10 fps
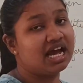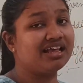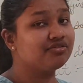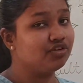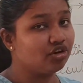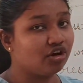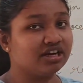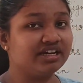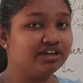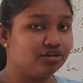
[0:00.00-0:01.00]
as we
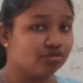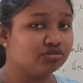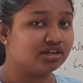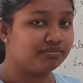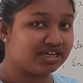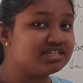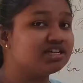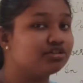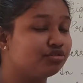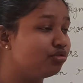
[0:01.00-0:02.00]
already know the
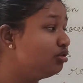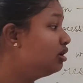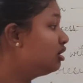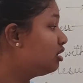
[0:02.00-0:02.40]
basic rule,